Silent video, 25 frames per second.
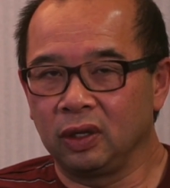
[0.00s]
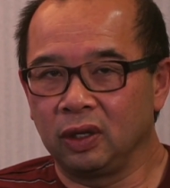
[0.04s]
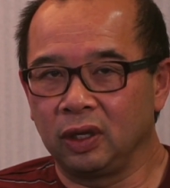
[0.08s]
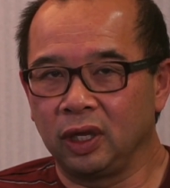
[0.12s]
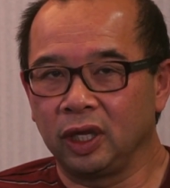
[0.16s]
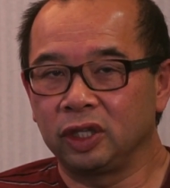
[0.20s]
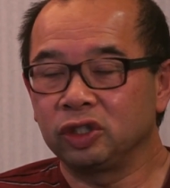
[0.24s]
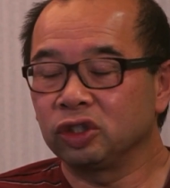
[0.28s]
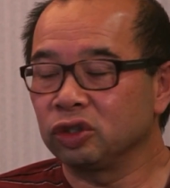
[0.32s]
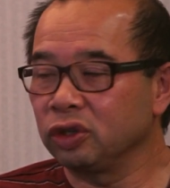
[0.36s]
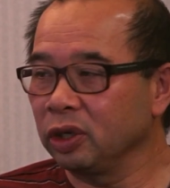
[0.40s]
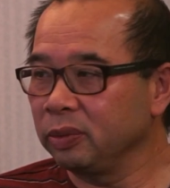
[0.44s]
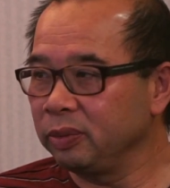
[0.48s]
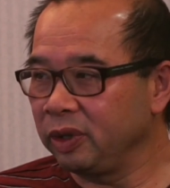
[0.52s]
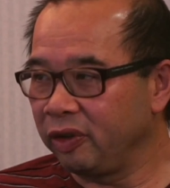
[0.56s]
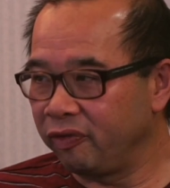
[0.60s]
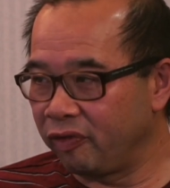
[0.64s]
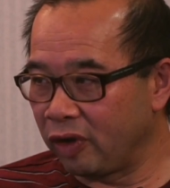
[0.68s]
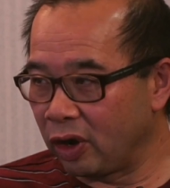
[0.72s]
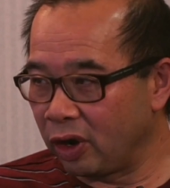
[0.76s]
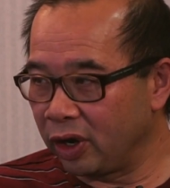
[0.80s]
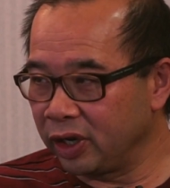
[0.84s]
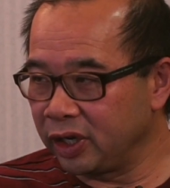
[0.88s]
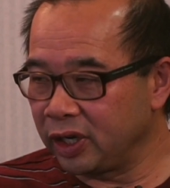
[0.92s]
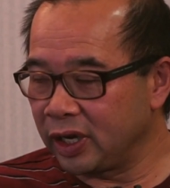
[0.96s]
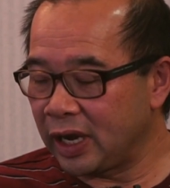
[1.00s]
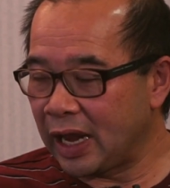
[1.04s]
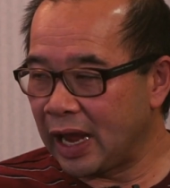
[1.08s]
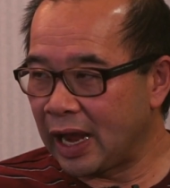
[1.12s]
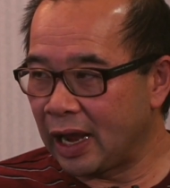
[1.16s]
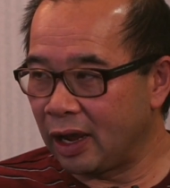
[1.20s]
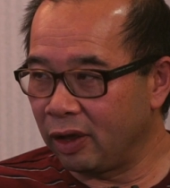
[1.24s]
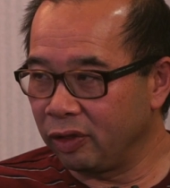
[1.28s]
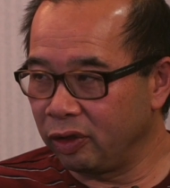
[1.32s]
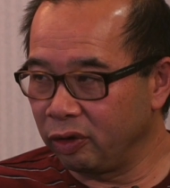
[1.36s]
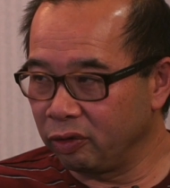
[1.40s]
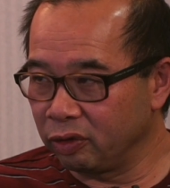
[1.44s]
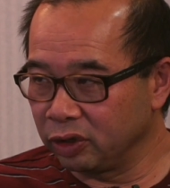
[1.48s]
extremely varied in
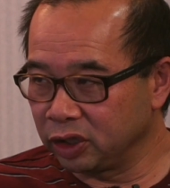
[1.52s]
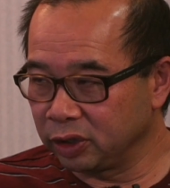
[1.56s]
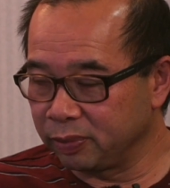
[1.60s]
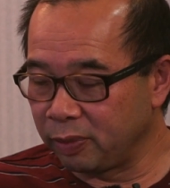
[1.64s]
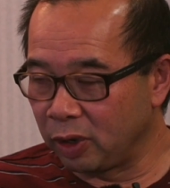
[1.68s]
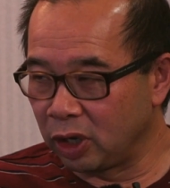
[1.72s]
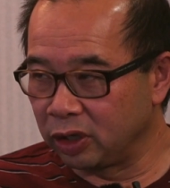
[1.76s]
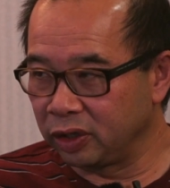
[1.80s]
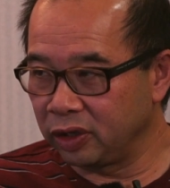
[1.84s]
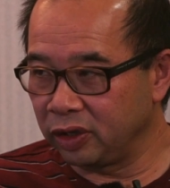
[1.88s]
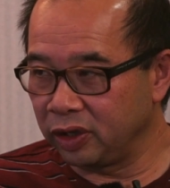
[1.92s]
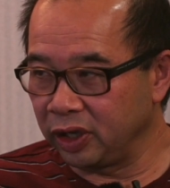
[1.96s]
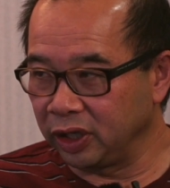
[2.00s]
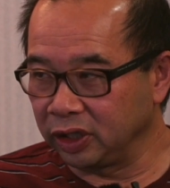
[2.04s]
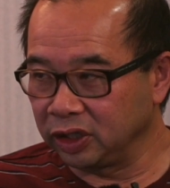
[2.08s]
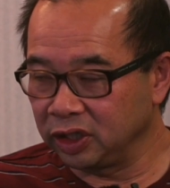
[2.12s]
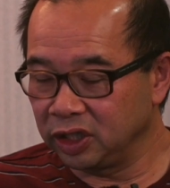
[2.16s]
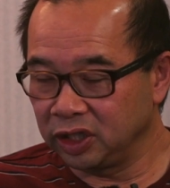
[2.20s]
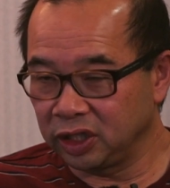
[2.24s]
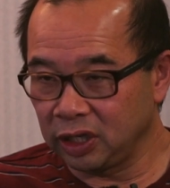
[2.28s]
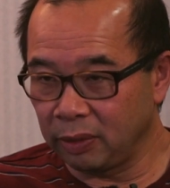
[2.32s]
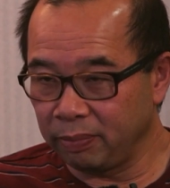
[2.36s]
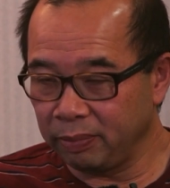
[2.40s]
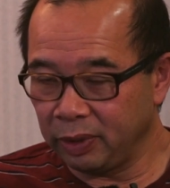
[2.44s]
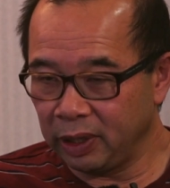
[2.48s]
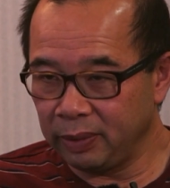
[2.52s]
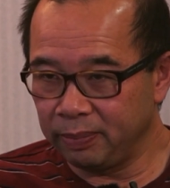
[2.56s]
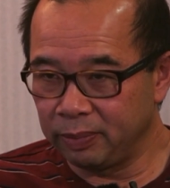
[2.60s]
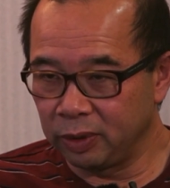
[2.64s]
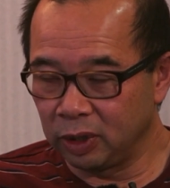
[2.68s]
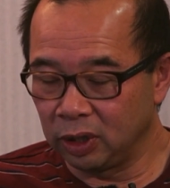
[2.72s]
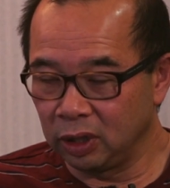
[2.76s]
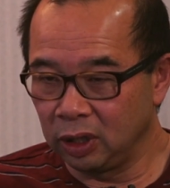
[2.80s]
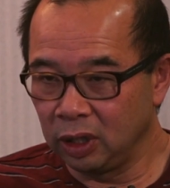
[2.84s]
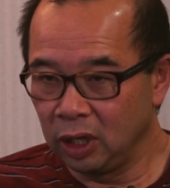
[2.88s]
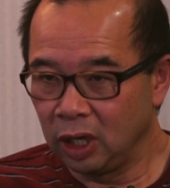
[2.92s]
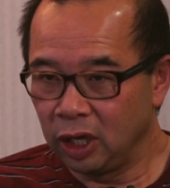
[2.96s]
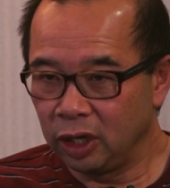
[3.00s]
how they respond to things. Some
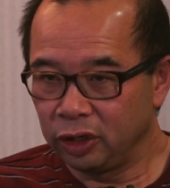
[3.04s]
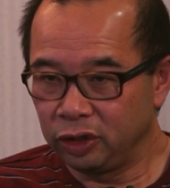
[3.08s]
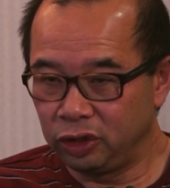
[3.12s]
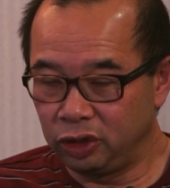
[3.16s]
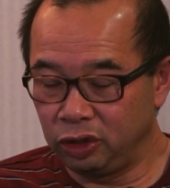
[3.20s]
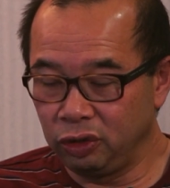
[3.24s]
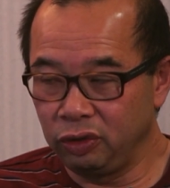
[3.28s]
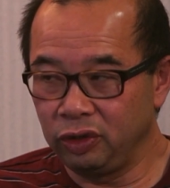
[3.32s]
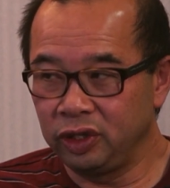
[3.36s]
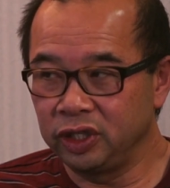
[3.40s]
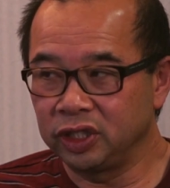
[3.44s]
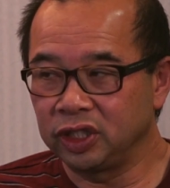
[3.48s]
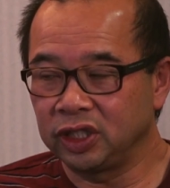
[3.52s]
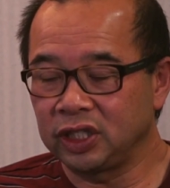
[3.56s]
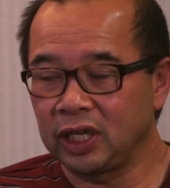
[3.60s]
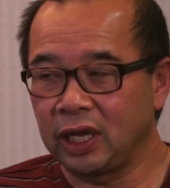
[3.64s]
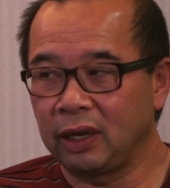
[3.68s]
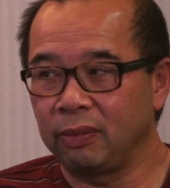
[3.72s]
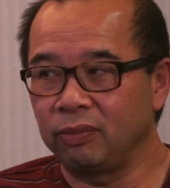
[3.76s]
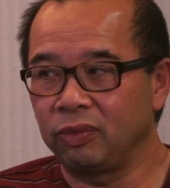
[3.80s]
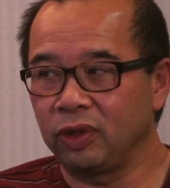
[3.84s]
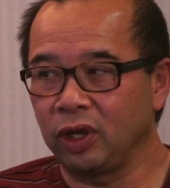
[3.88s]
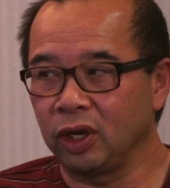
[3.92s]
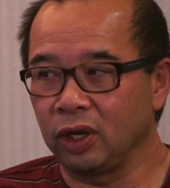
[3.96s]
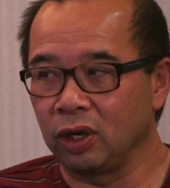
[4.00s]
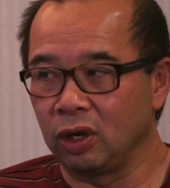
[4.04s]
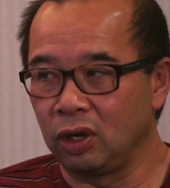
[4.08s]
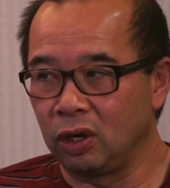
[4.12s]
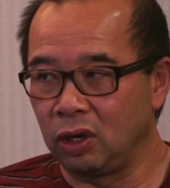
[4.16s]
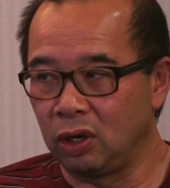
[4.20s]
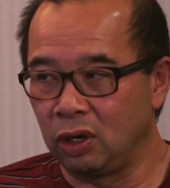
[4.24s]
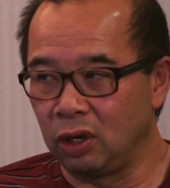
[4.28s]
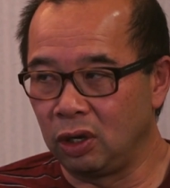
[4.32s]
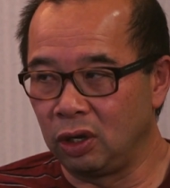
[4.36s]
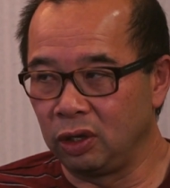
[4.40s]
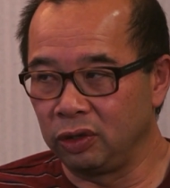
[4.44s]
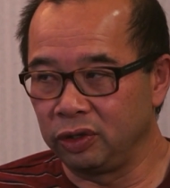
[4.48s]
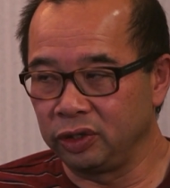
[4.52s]
people do the same thing
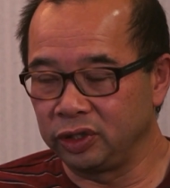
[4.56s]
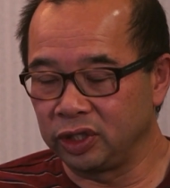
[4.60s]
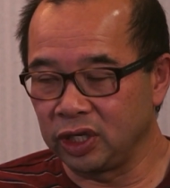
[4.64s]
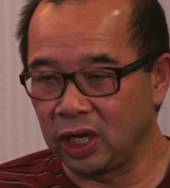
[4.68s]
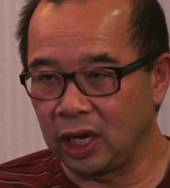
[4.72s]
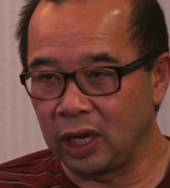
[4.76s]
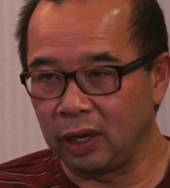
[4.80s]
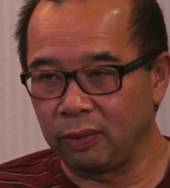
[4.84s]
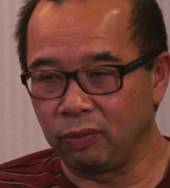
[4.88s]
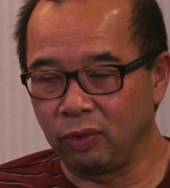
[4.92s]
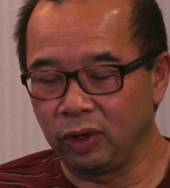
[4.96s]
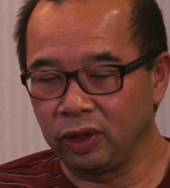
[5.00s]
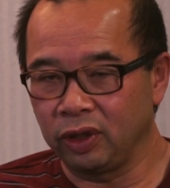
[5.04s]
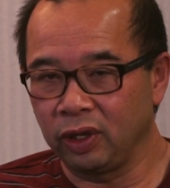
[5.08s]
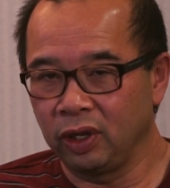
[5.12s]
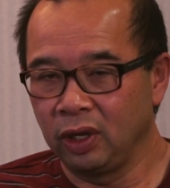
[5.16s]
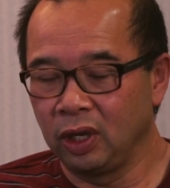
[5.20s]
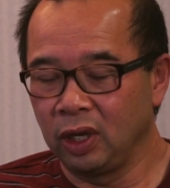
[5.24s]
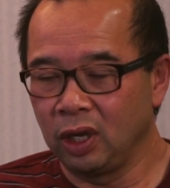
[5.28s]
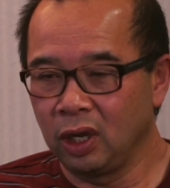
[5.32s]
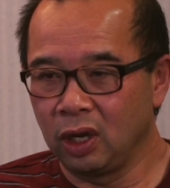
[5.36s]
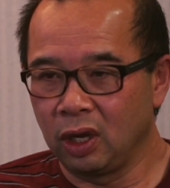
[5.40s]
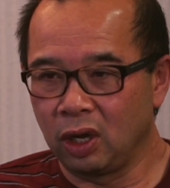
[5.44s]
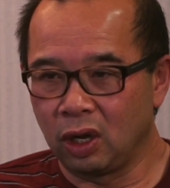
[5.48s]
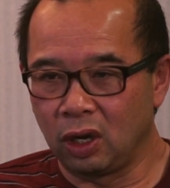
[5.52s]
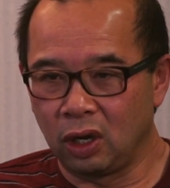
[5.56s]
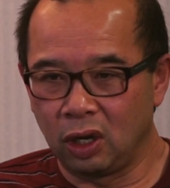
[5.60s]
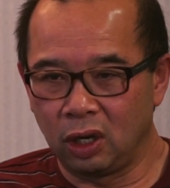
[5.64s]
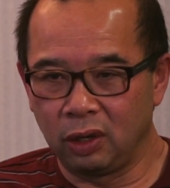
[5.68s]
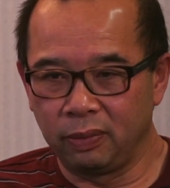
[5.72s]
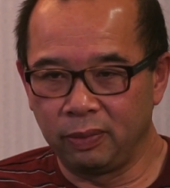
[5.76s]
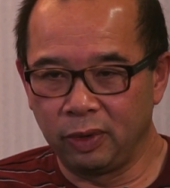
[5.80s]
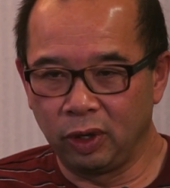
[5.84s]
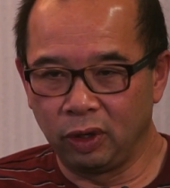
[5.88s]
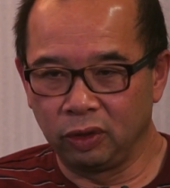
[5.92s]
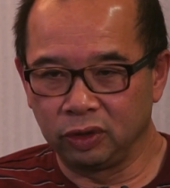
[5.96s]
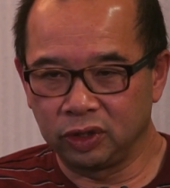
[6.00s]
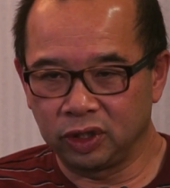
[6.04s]
all the time with
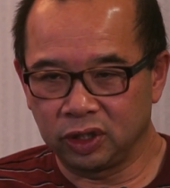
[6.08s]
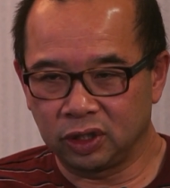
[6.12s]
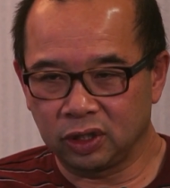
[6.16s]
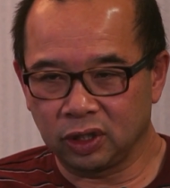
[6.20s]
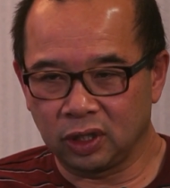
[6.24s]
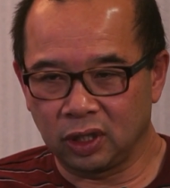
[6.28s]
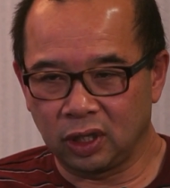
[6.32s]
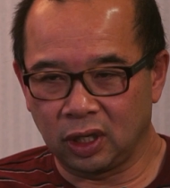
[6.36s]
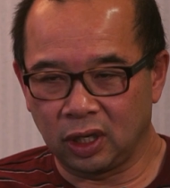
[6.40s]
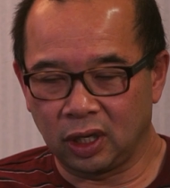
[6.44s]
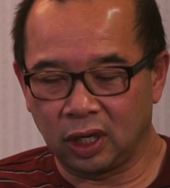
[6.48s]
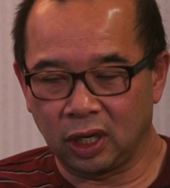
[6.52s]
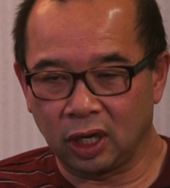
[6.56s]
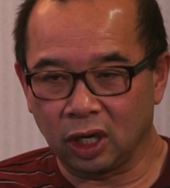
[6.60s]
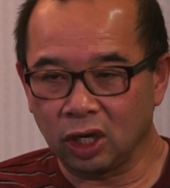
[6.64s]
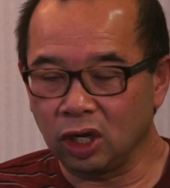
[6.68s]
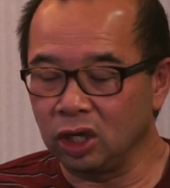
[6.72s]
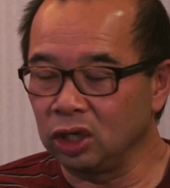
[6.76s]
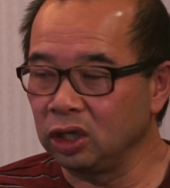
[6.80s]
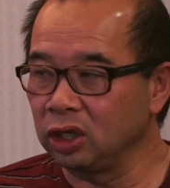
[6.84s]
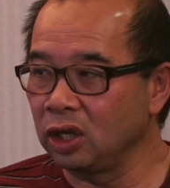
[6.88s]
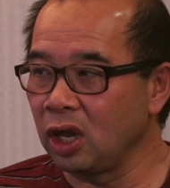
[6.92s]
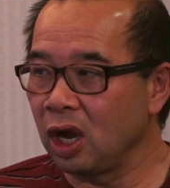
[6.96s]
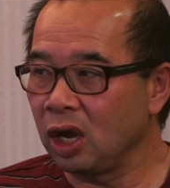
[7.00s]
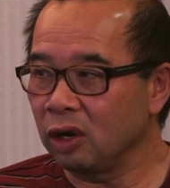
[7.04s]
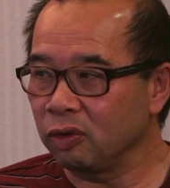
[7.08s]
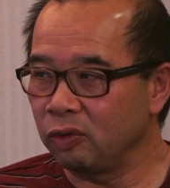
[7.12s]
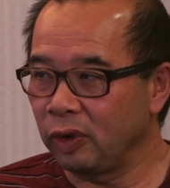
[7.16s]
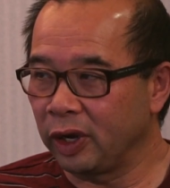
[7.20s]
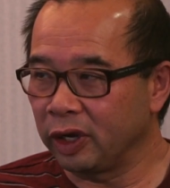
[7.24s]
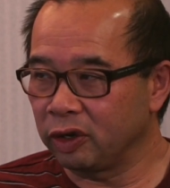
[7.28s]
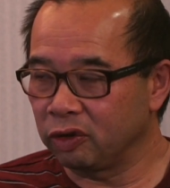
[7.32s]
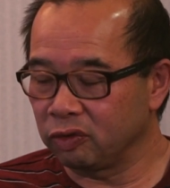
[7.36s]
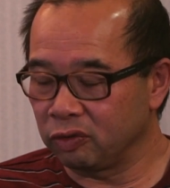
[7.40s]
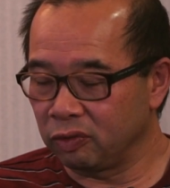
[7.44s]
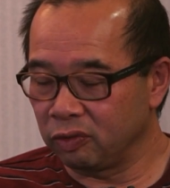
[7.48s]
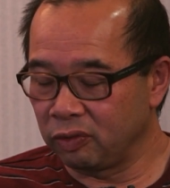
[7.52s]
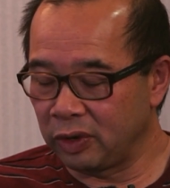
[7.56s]
almost
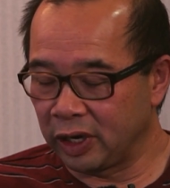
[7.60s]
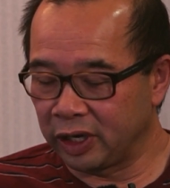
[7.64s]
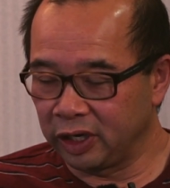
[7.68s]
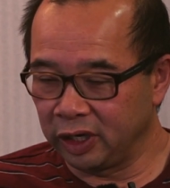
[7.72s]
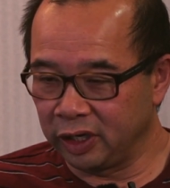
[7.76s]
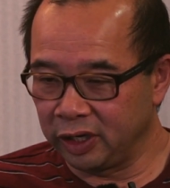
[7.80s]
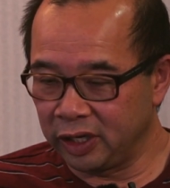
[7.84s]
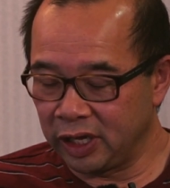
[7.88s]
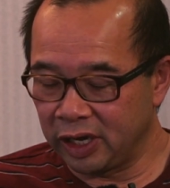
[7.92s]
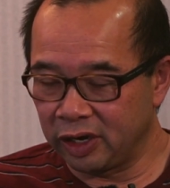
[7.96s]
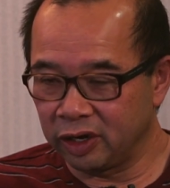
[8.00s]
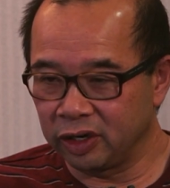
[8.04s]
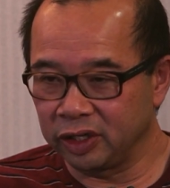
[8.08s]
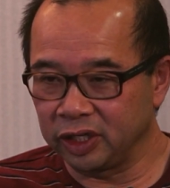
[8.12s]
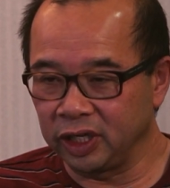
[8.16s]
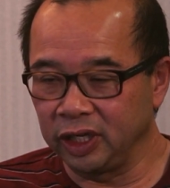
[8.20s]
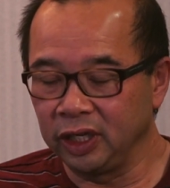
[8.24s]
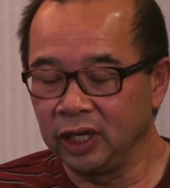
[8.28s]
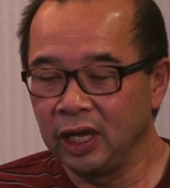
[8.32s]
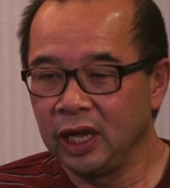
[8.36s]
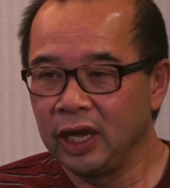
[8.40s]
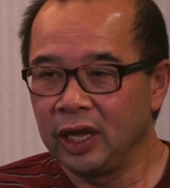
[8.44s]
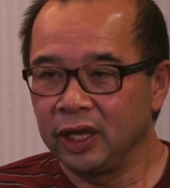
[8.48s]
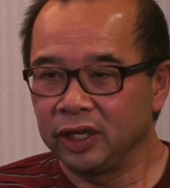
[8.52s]
clockwork regularity.